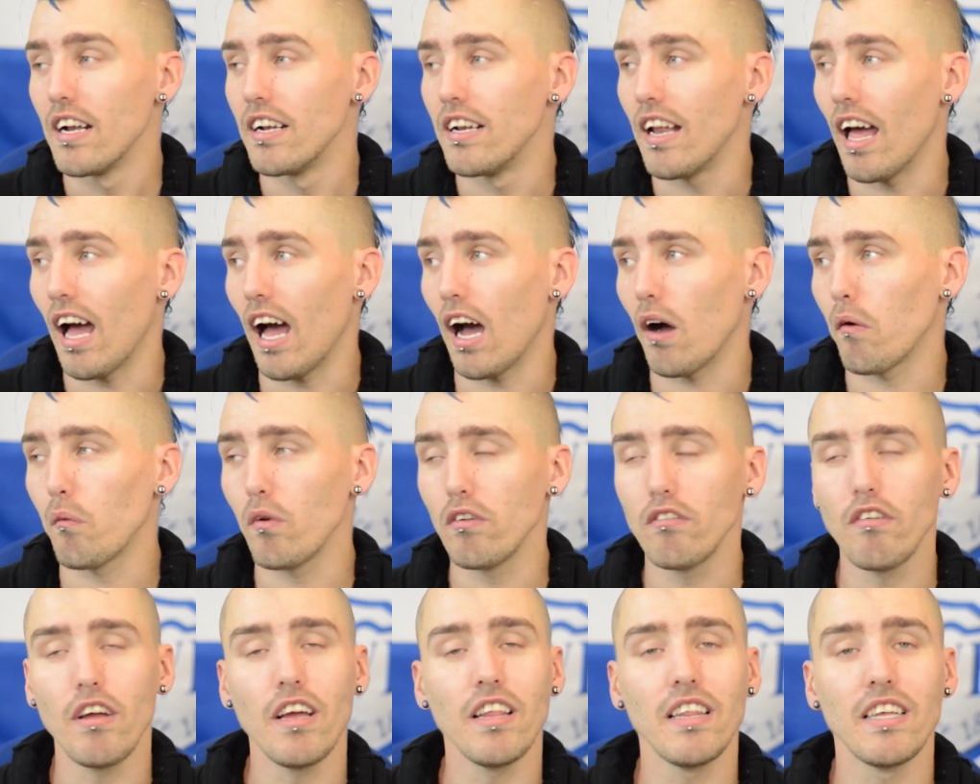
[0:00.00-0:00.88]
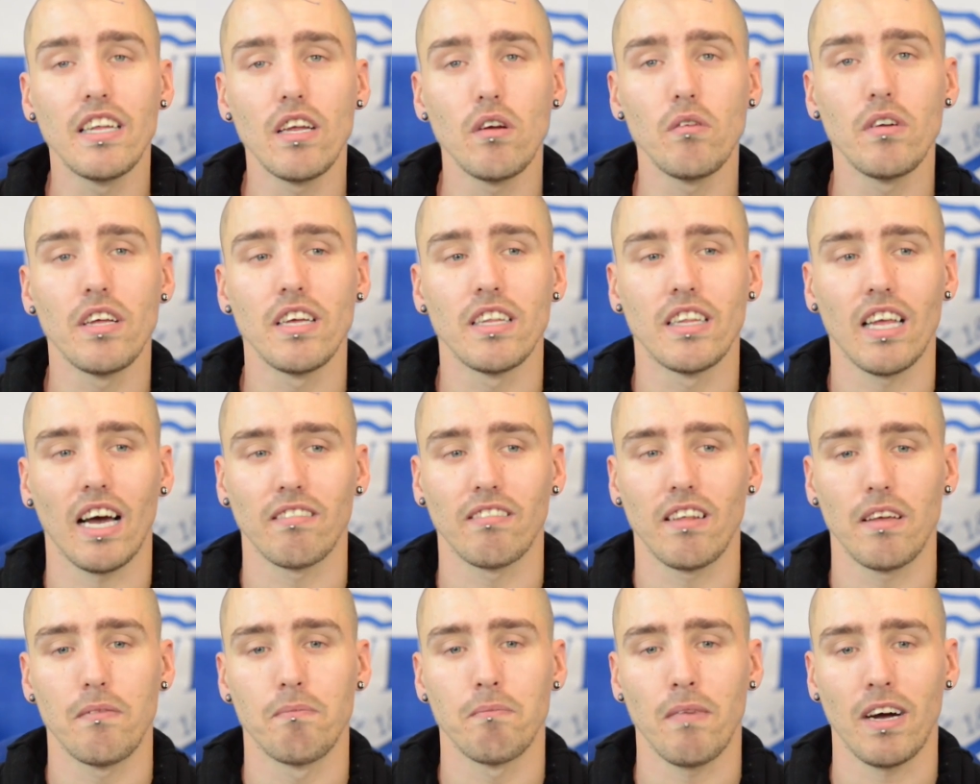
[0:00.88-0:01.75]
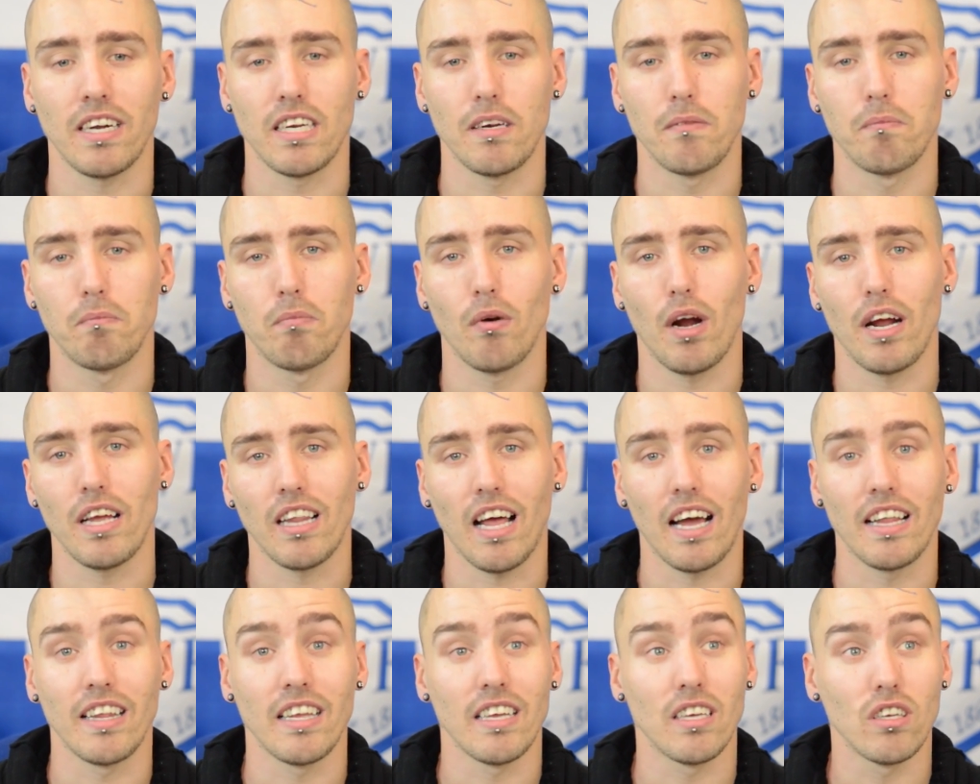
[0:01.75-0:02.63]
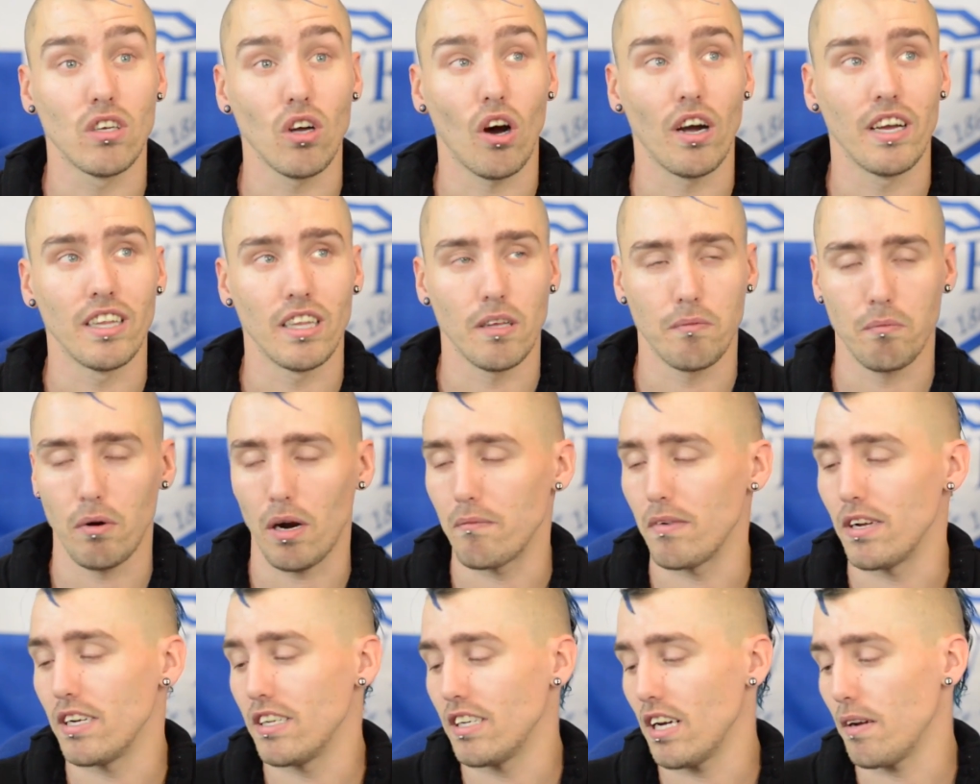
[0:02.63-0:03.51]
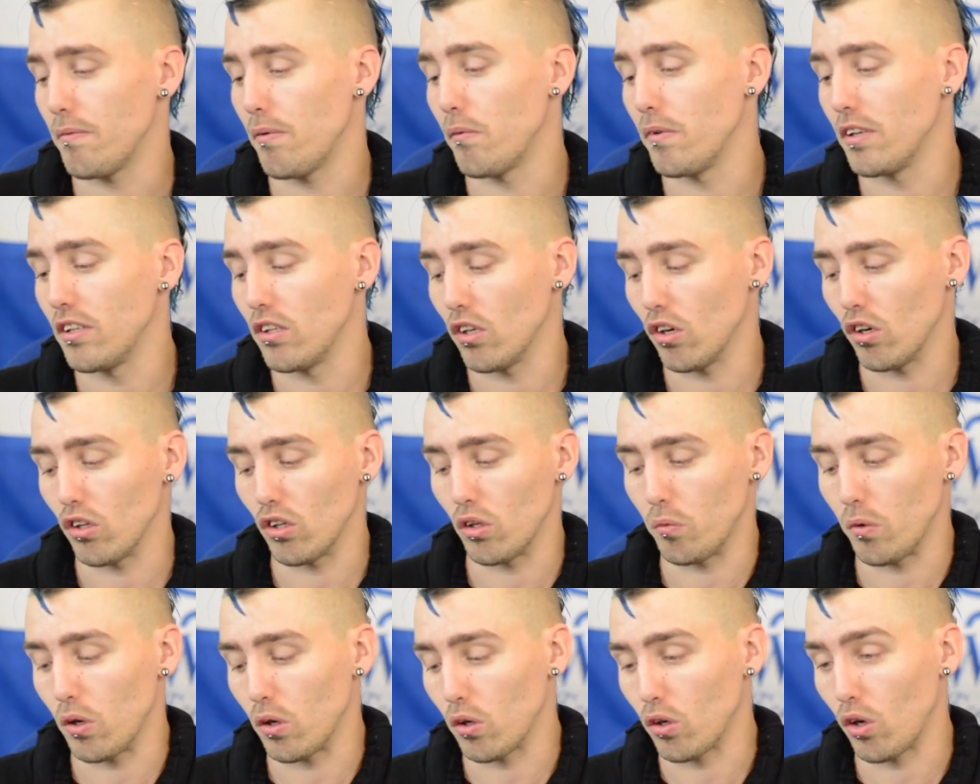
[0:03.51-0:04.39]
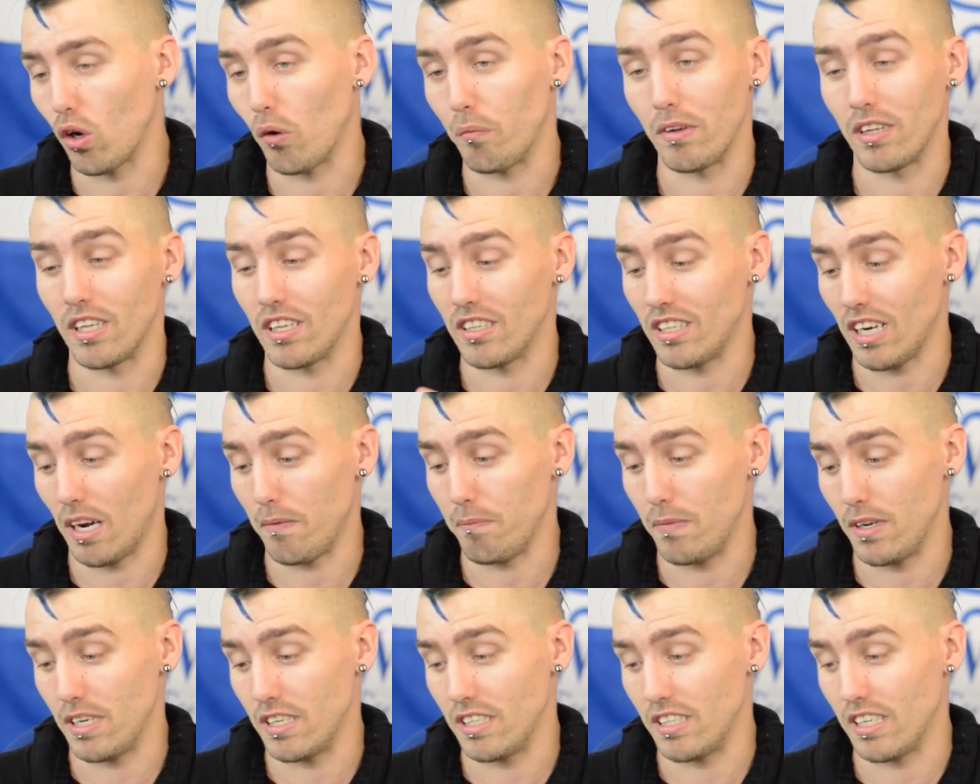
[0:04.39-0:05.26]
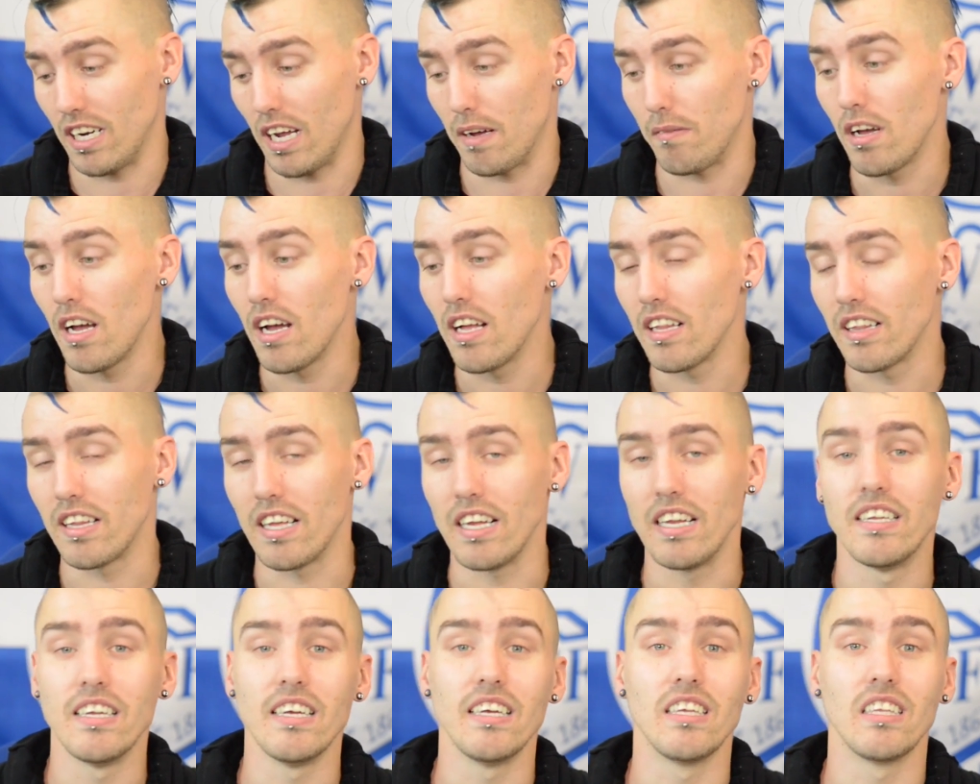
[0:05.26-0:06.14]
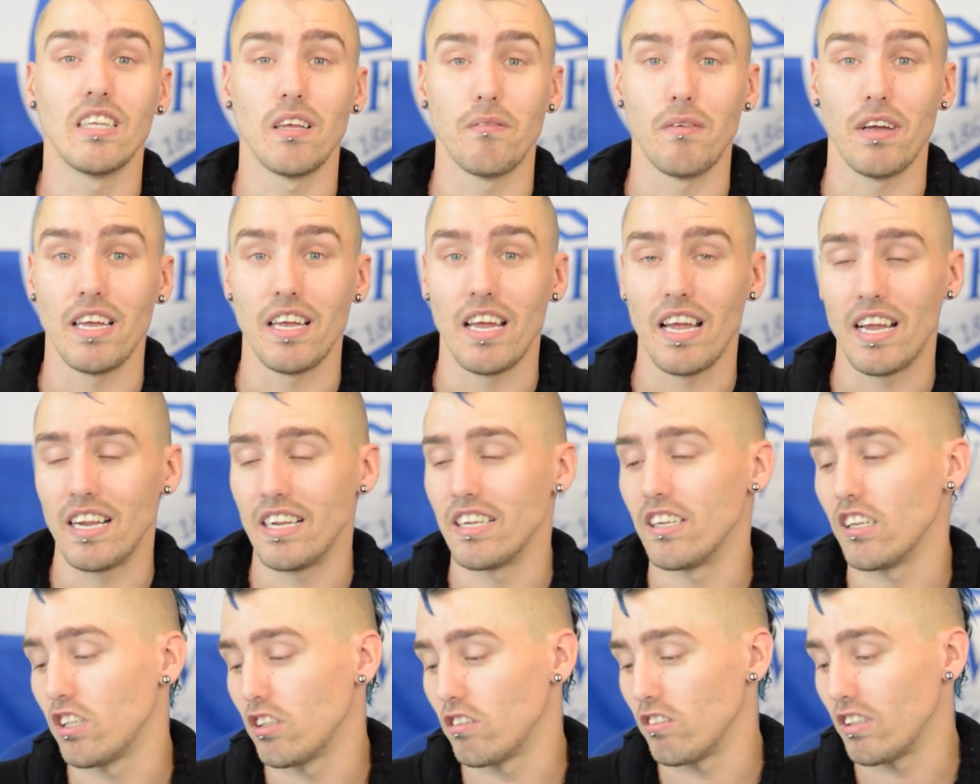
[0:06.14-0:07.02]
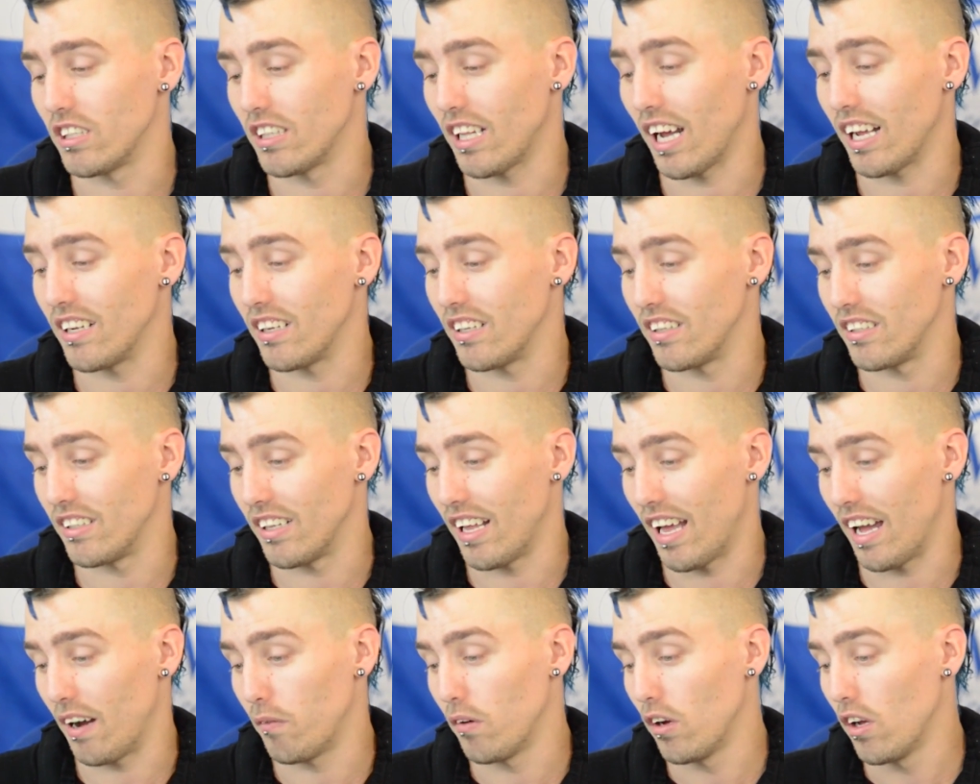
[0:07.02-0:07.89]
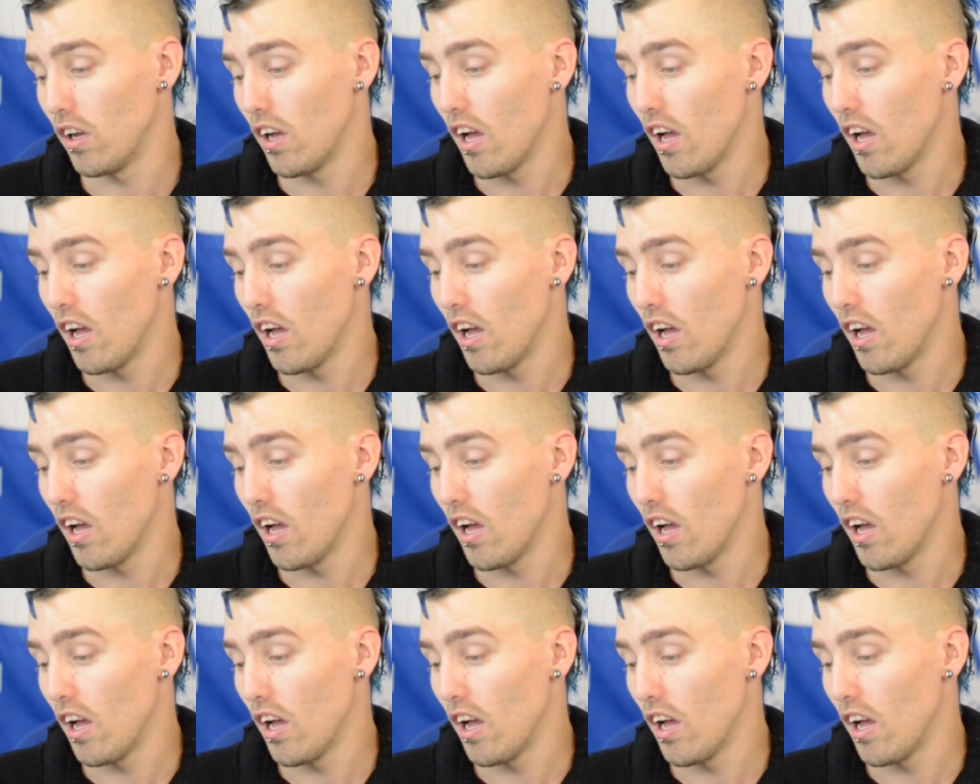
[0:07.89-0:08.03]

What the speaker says: Now we really do need to have this magic spray like they've got in the Premiership and we saw at the World Cup in the Championship. This needs to be industry standard now.